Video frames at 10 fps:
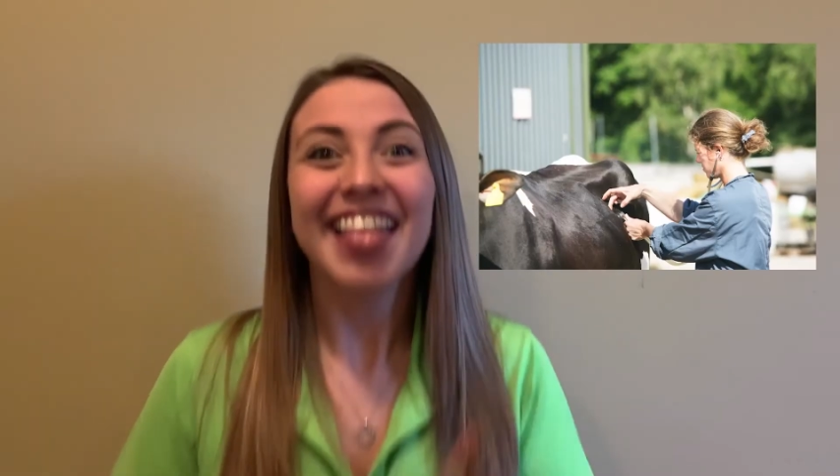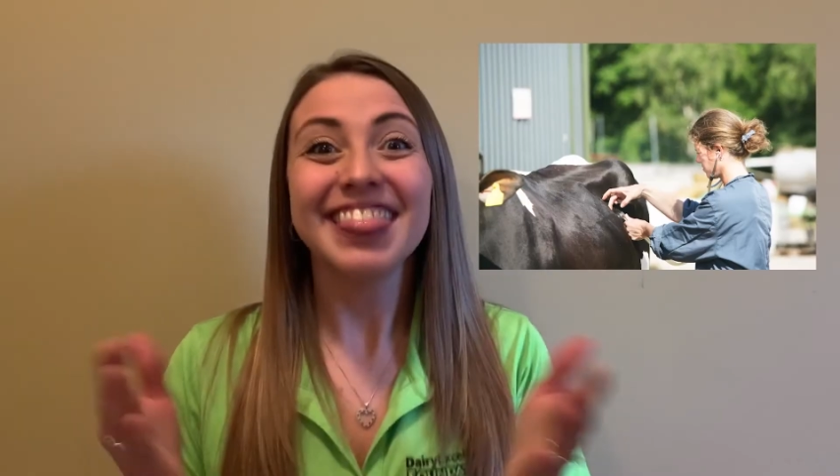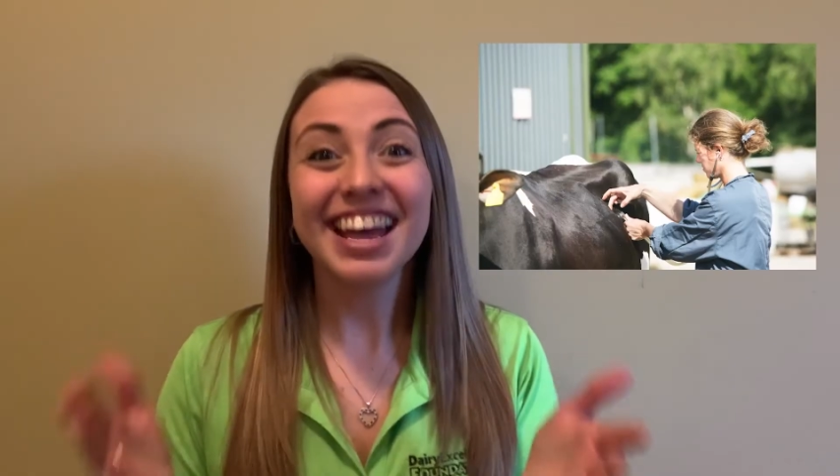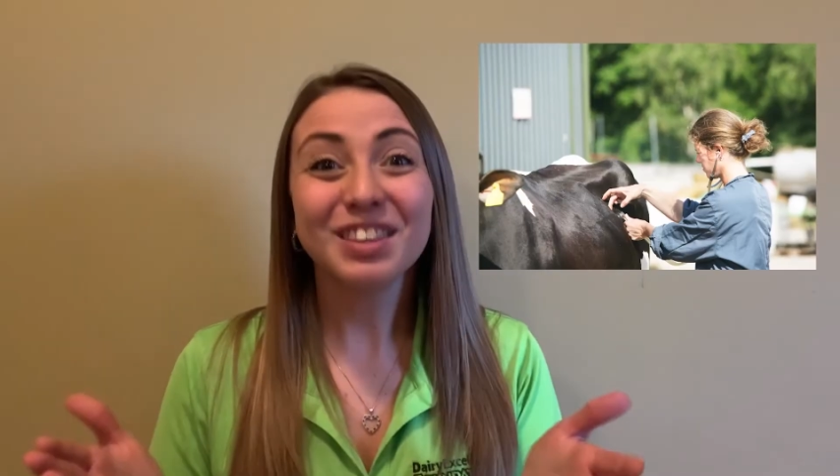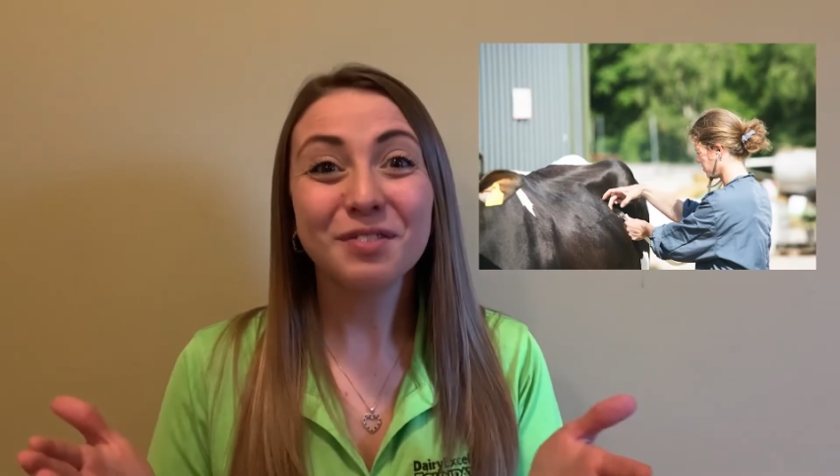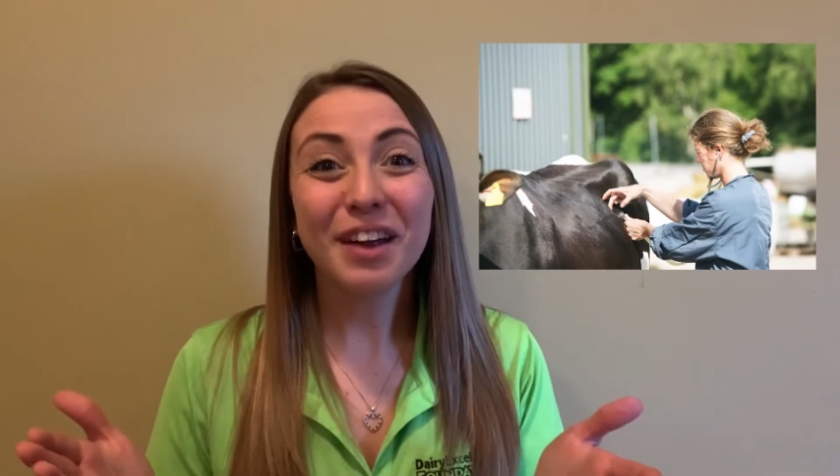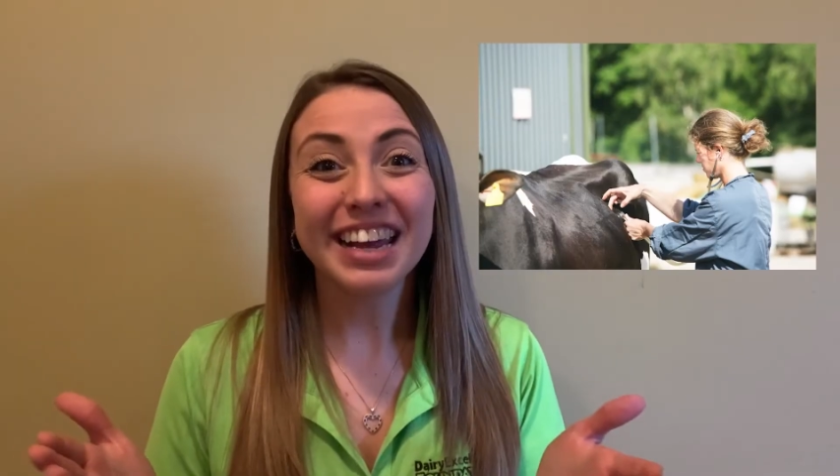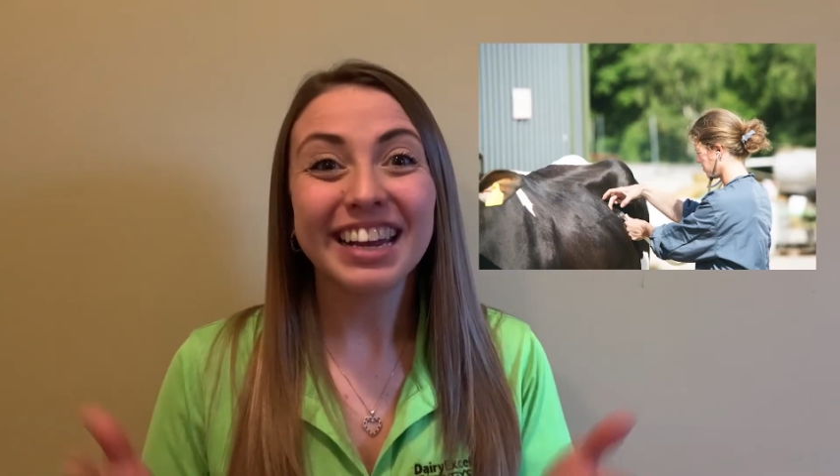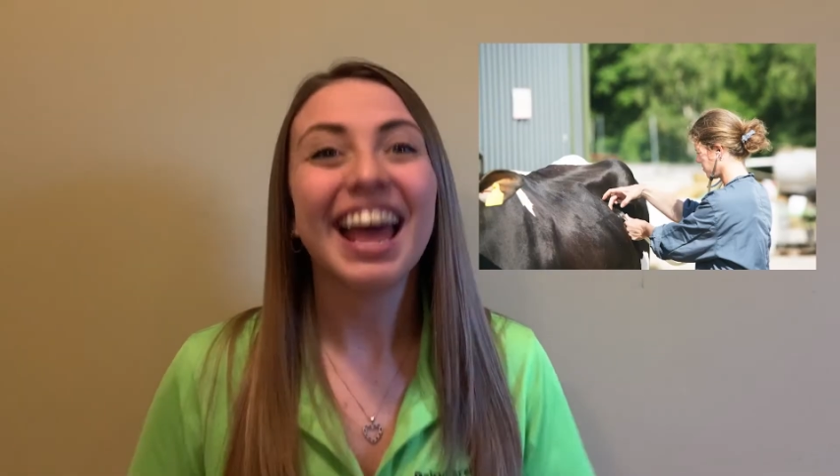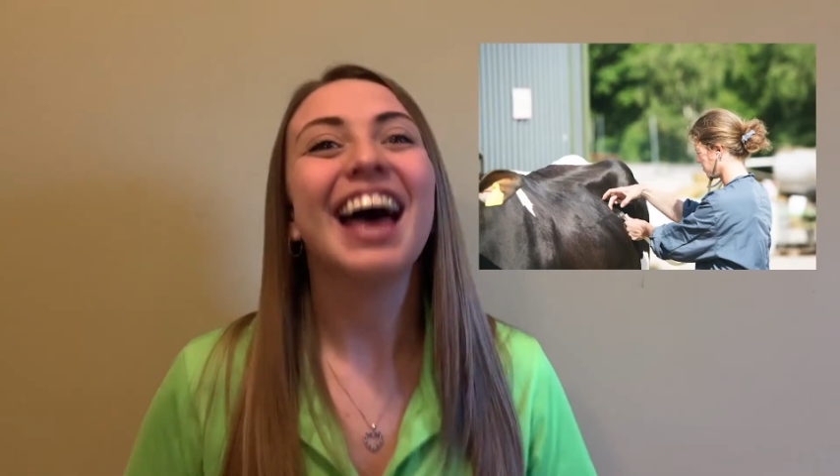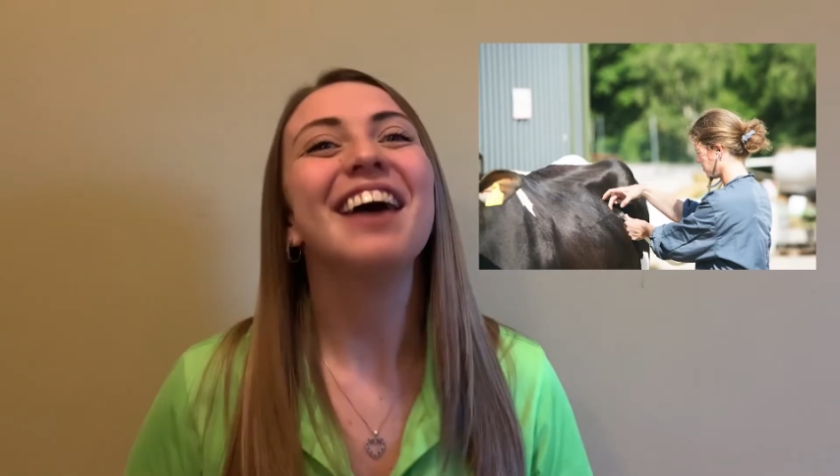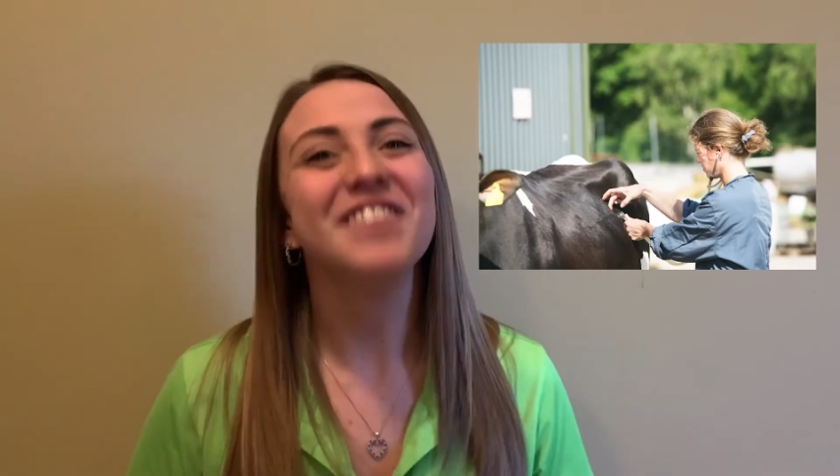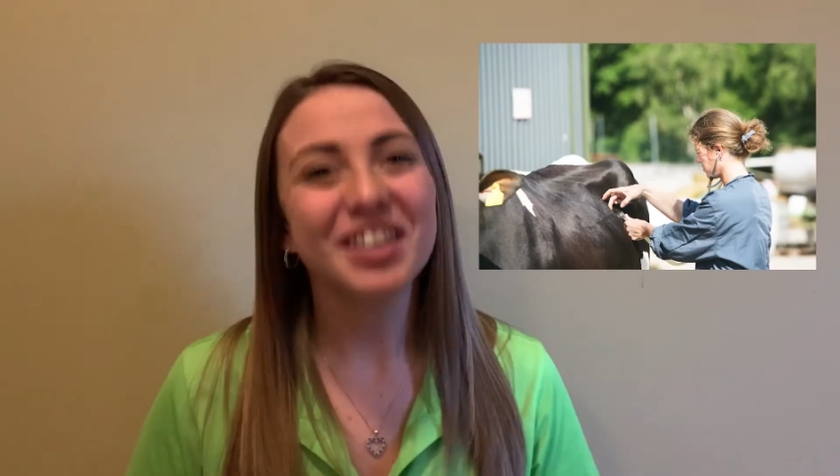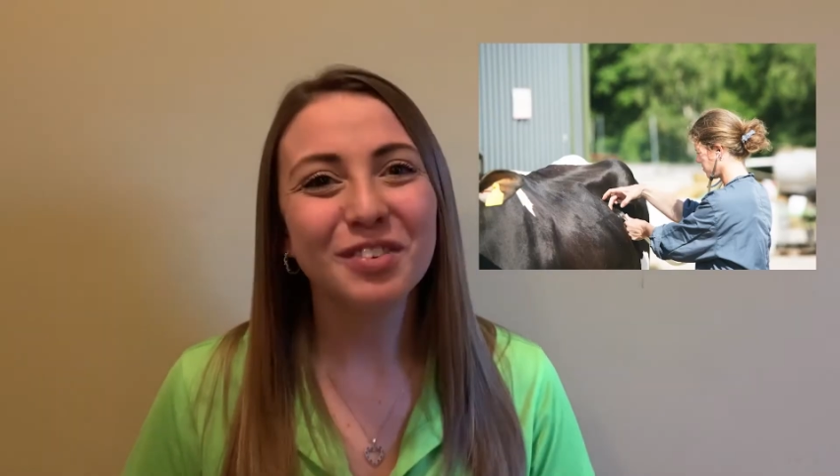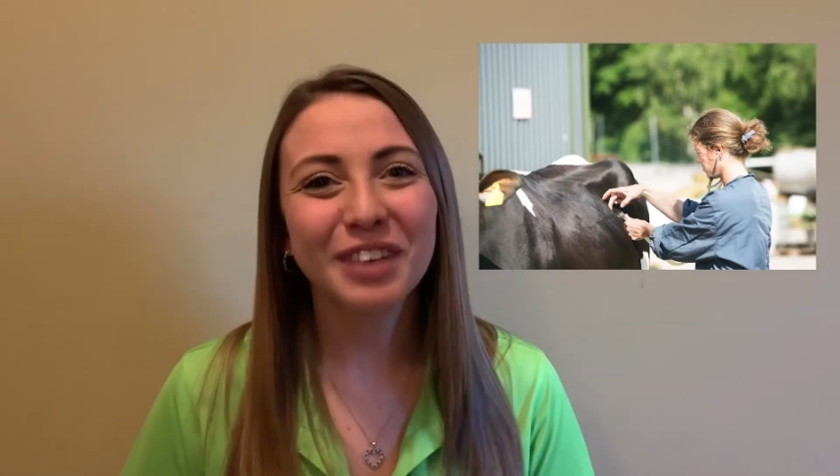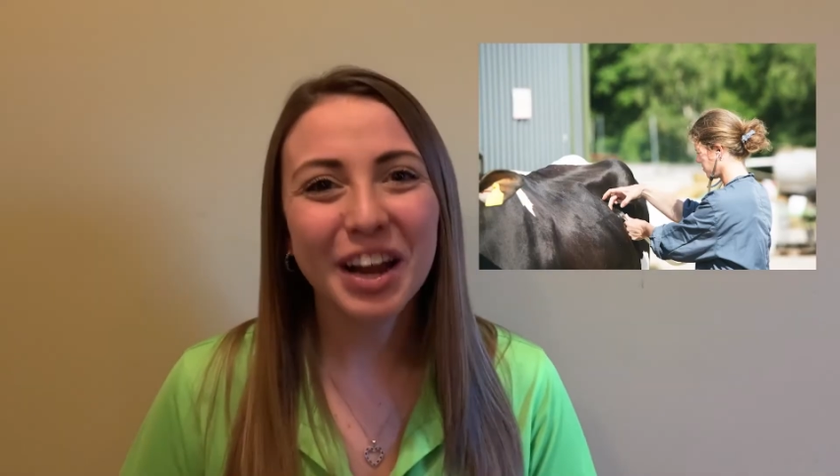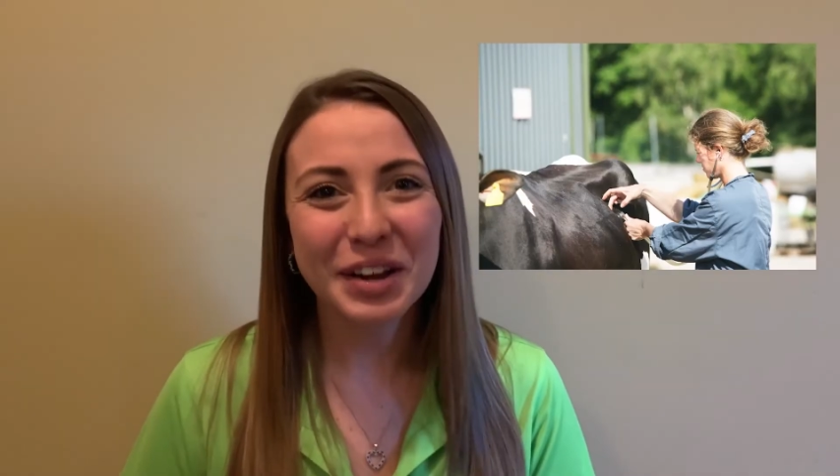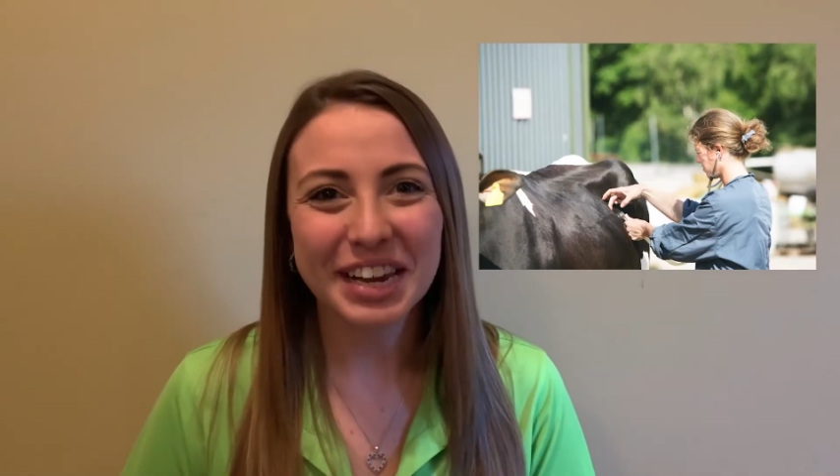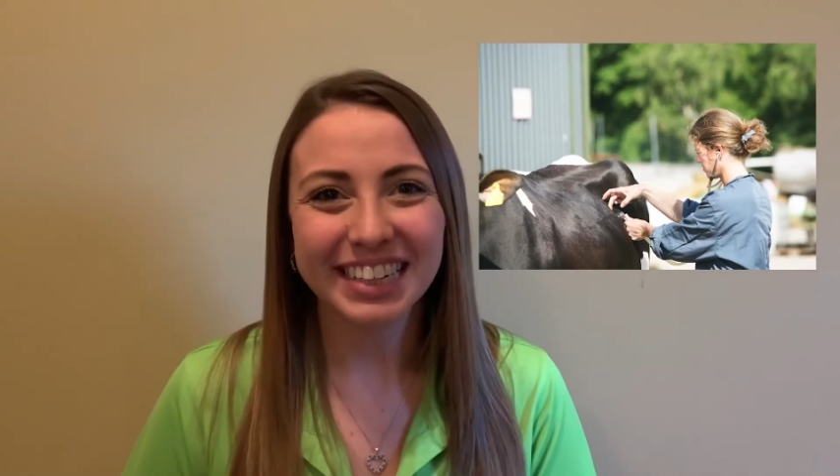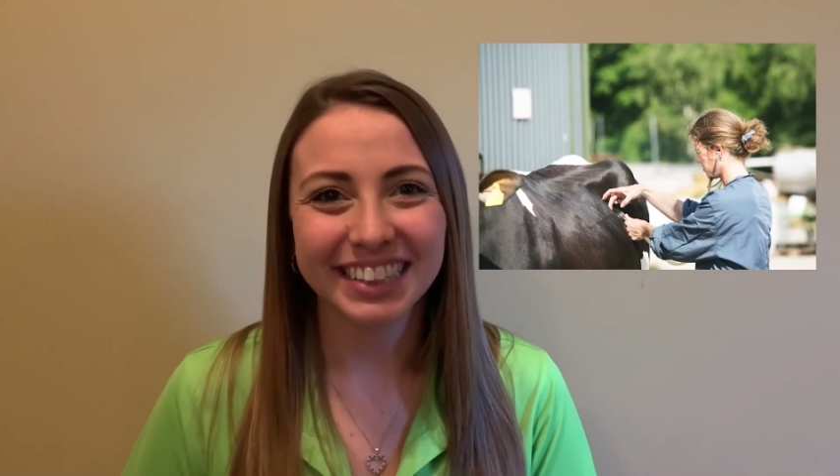That's right, a
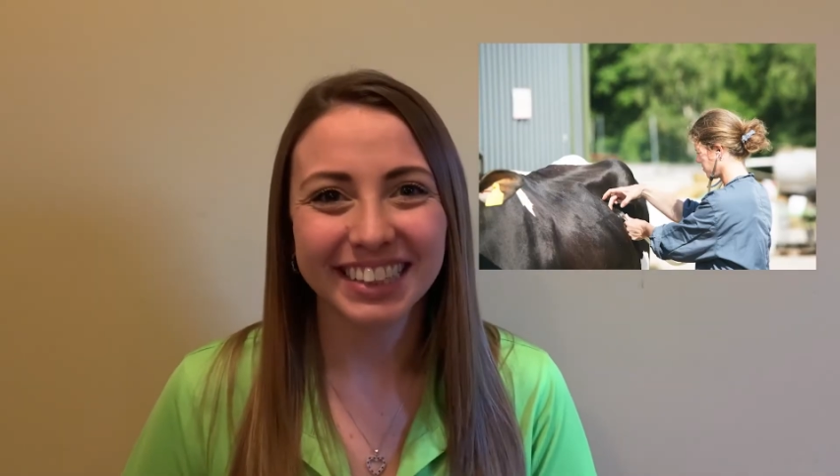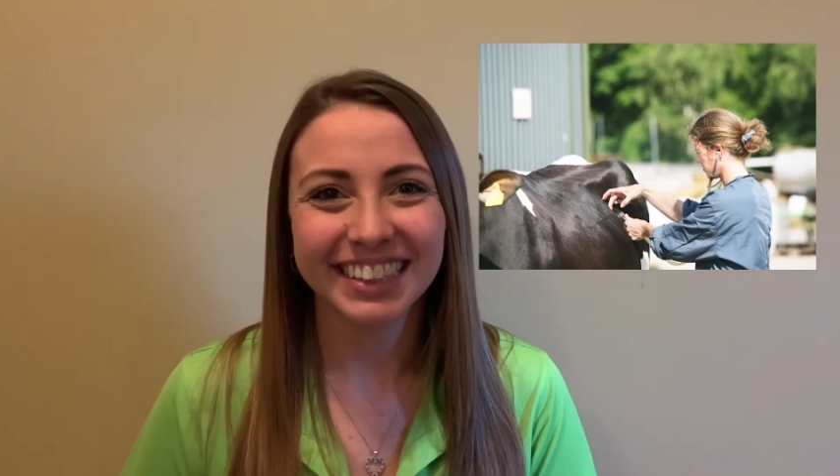veterinarian.